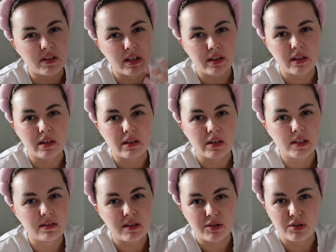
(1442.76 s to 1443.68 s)
like the
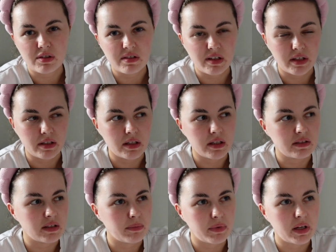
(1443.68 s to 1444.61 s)
interior designer or
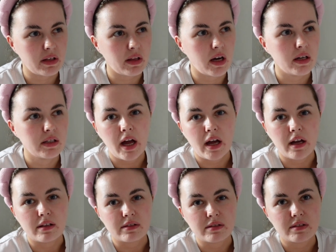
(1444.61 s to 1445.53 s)
something like that,
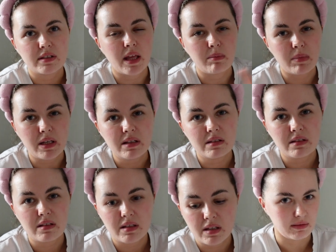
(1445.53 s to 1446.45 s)
and they
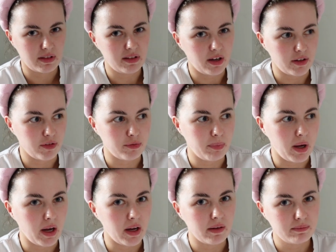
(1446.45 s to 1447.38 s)
meet the dive
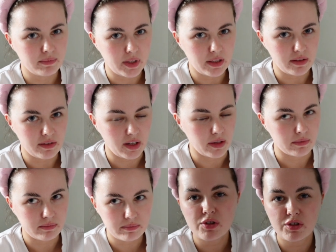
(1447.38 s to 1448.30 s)
bar in the
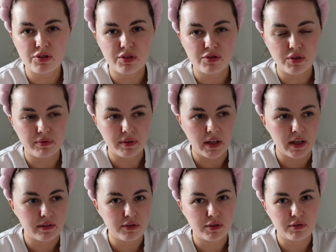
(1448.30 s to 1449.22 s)
town. She's just driven
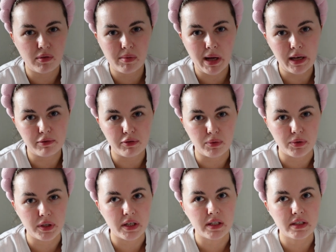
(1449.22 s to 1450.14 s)
there. She's from
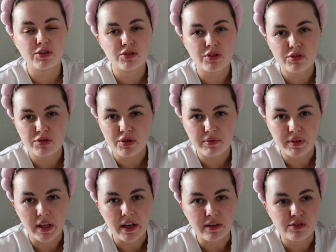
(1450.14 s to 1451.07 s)
California. She's just
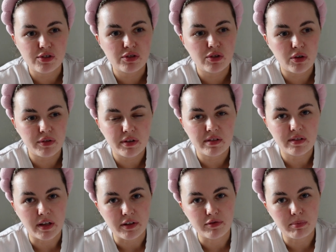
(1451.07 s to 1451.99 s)
driven there. She's gone to this
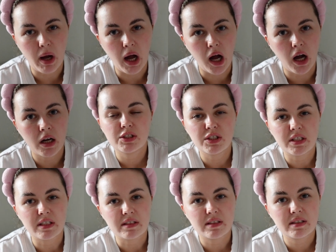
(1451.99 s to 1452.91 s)
dive bar.
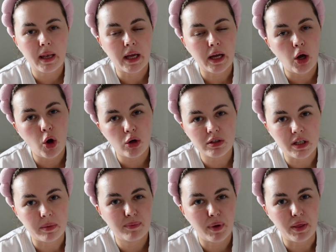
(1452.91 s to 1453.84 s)
She's like hooked
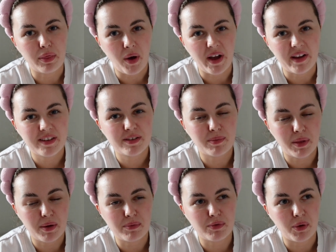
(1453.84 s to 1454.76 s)
up with Wes
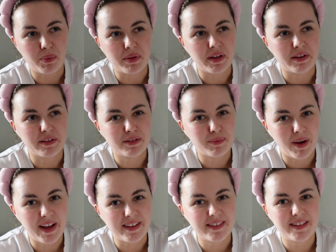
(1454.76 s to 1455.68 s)
without knowing that it's
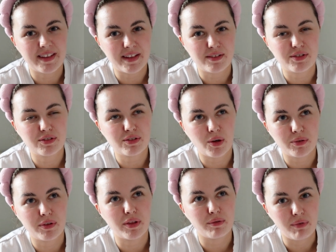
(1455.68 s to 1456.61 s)
Wes, and then she's gone
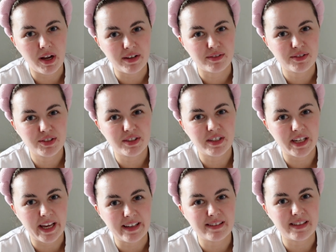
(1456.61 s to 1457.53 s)
to the ranch the
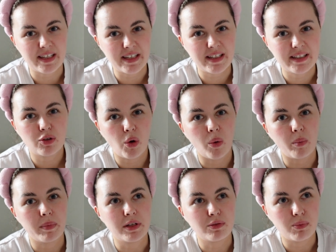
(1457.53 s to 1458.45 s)
next day to go
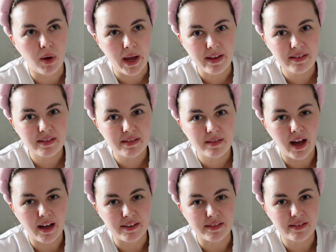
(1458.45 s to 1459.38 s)
meet Wes
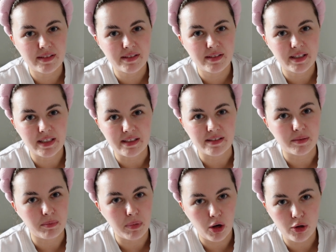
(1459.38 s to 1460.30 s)
as he's
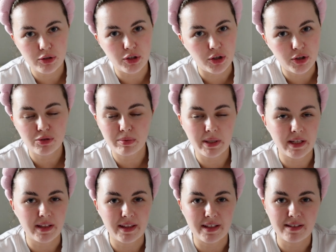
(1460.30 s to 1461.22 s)
employed her to
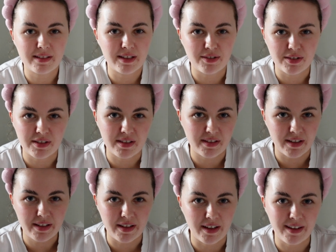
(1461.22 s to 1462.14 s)
be the interior
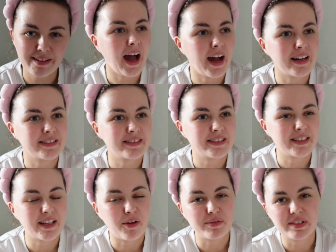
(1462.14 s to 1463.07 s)
designer. And
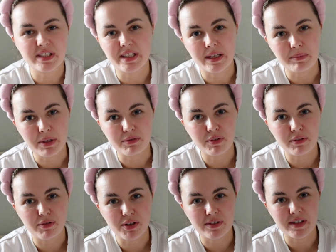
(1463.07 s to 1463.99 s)
obviously they meet for the
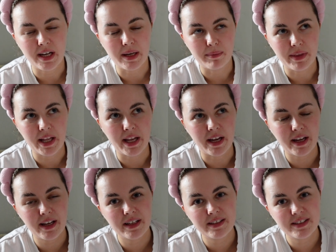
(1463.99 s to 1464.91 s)
first time. They're
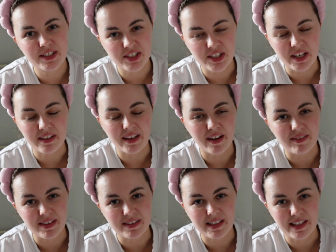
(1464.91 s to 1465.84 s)
like, shit, I
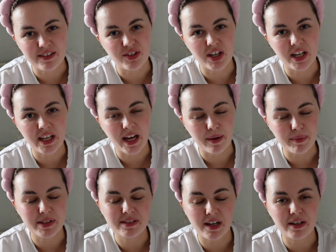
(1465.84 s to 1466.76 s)
was literally had
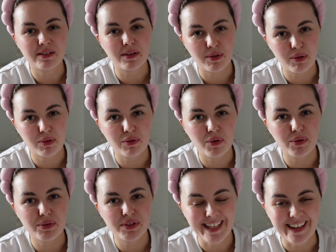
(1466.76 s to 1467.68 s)
my tongue down your
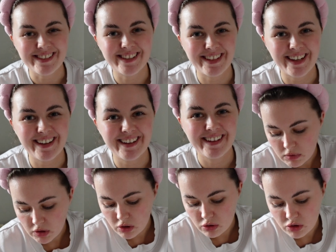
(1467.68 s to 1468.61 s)
throat yesterday.
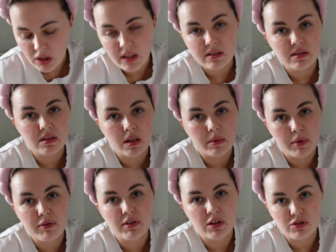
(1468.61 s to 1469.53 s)
There's a good chance I
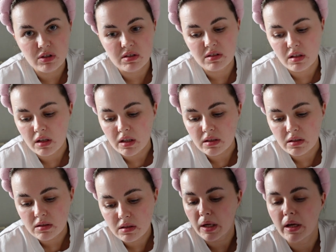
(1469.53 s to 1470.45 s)
might finish this tonight,
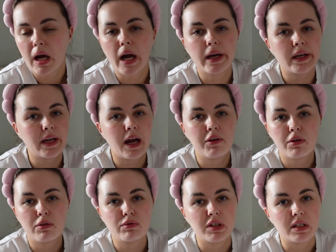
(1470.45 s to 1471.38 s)
but I'm gonna carry
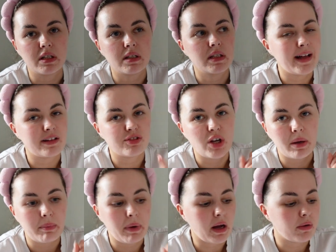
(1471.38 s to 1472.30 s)
on reading. I'll
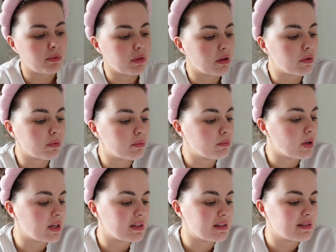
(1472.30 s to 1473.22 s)
check back with you
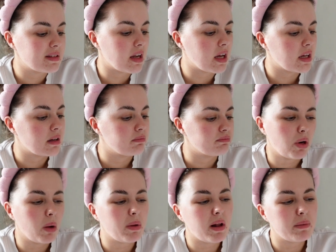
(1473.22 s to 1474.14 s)
when it's like,
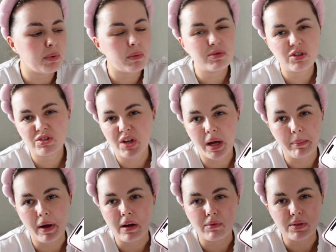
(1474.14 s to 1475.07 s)
I'll probably just check
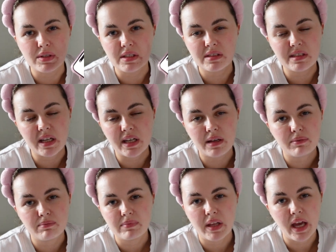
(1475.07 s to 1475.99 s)
back when it's like
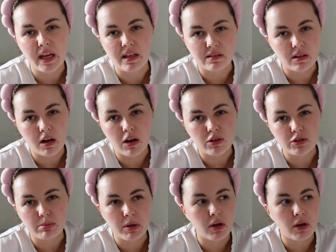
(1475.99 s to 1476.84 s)
8 o'clock, to be